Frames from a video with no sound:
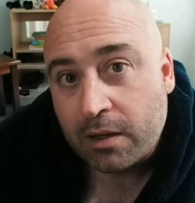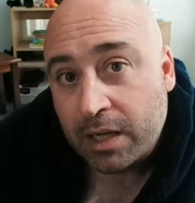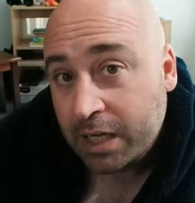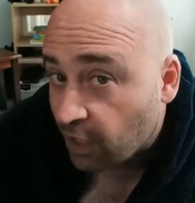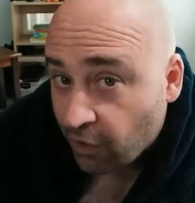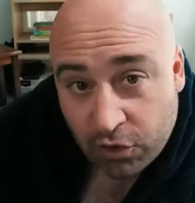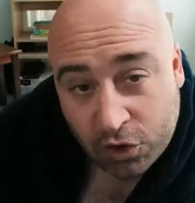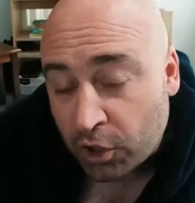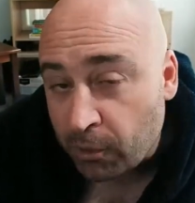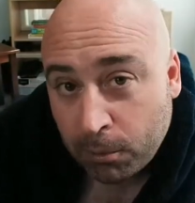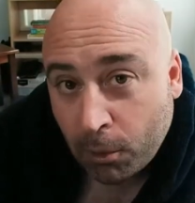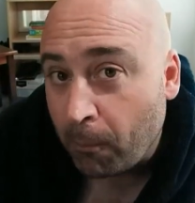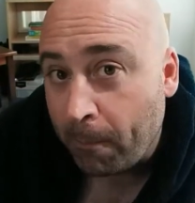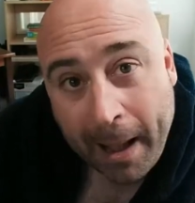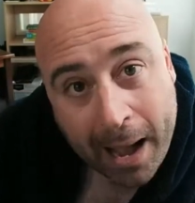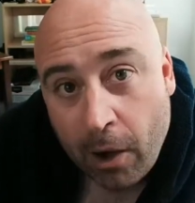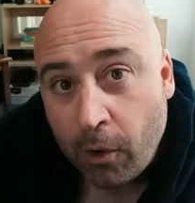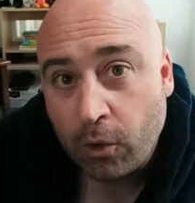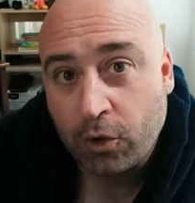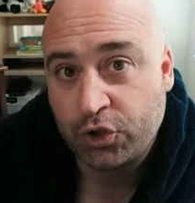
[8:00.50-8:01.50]
irritable
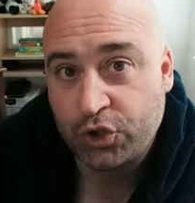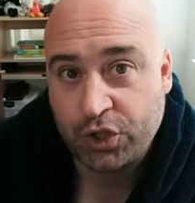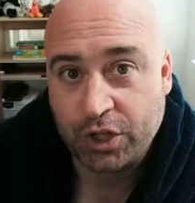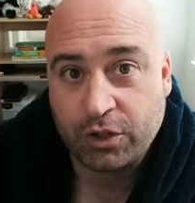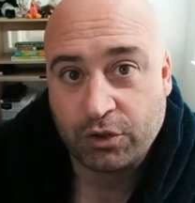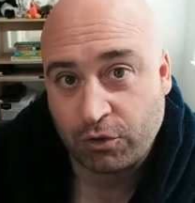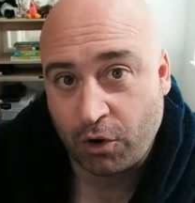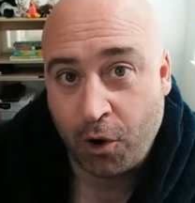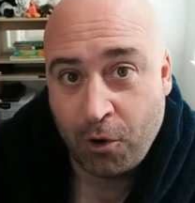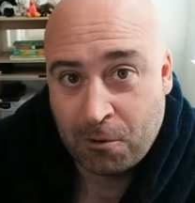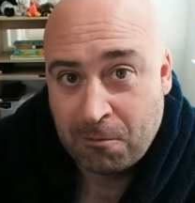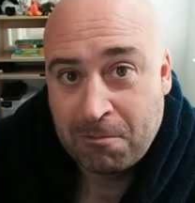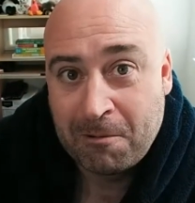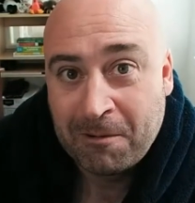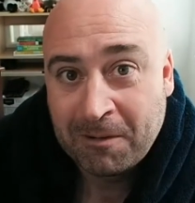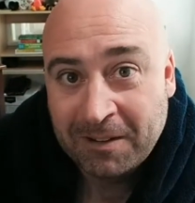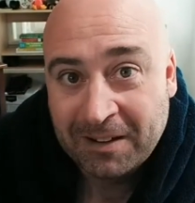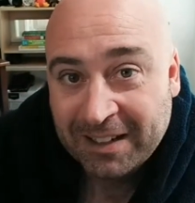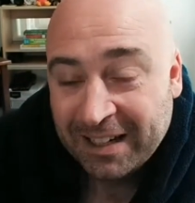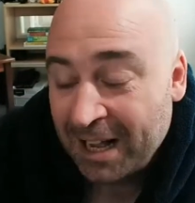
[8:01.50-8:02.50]
bowel syndrome?
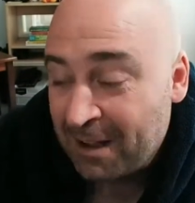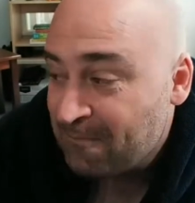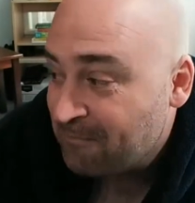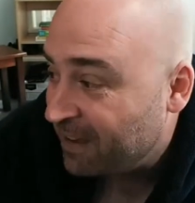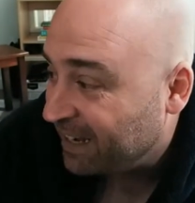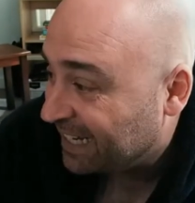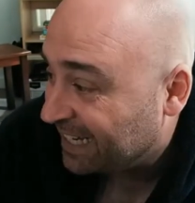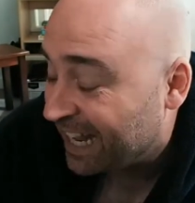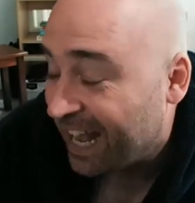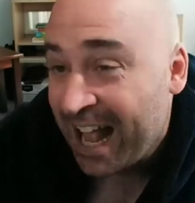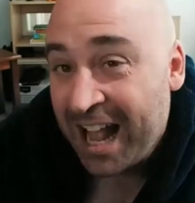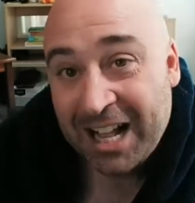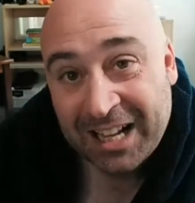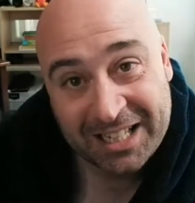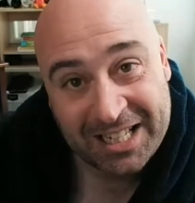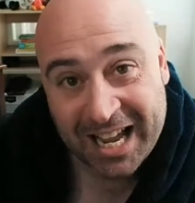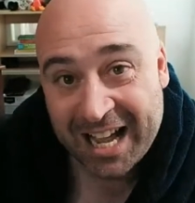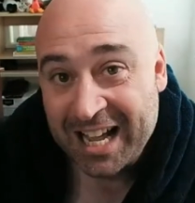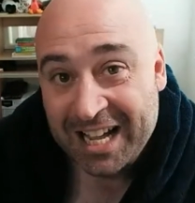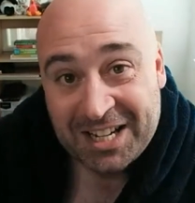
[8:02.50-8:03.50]
I mean,
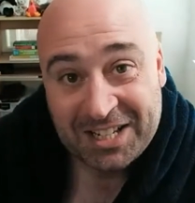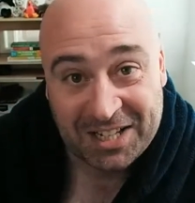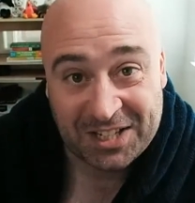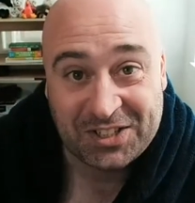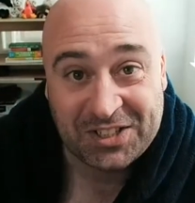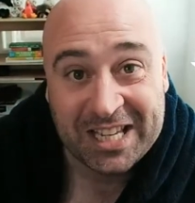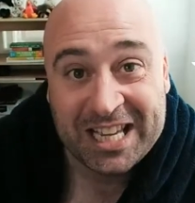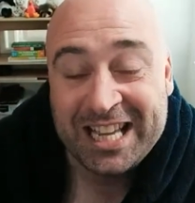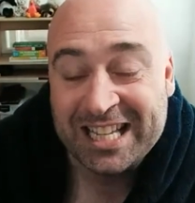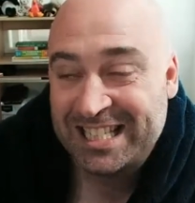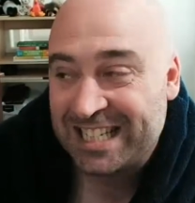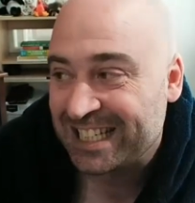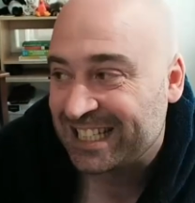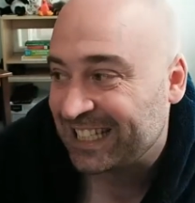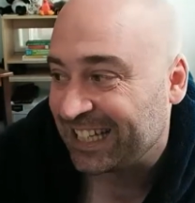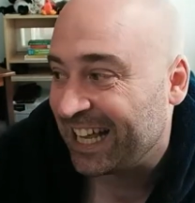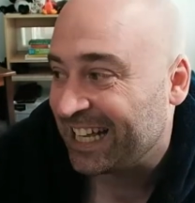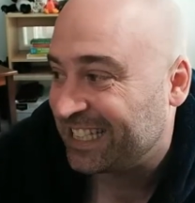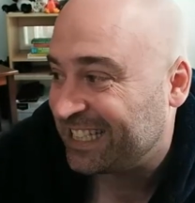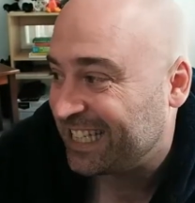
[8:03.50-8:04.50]
disease is
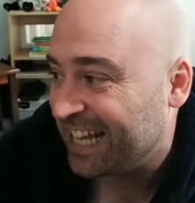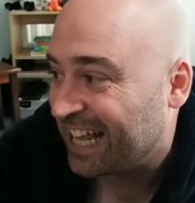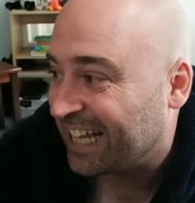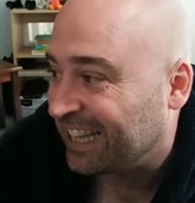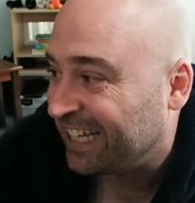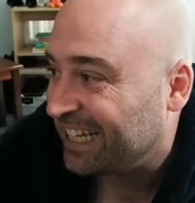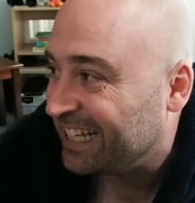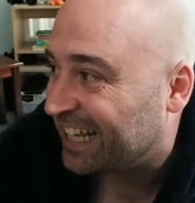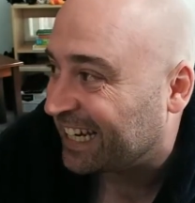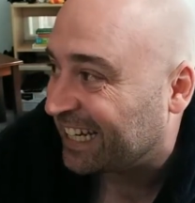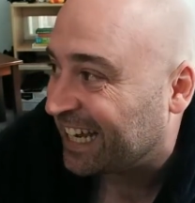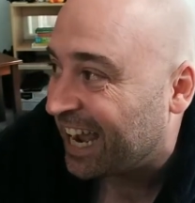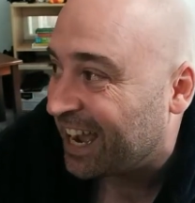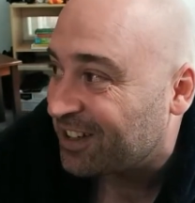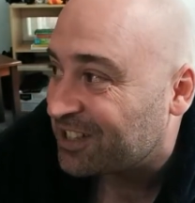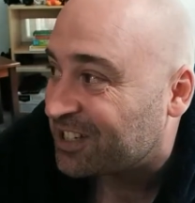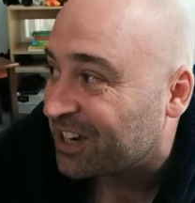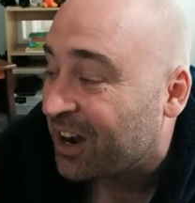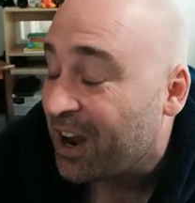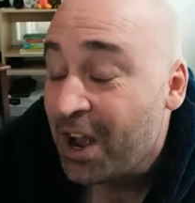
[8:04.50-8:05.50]
less deadly than
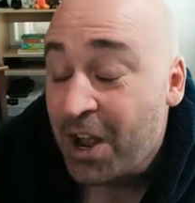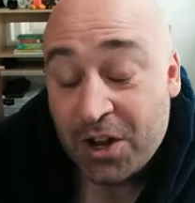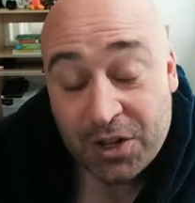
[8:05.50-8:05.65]
cancer.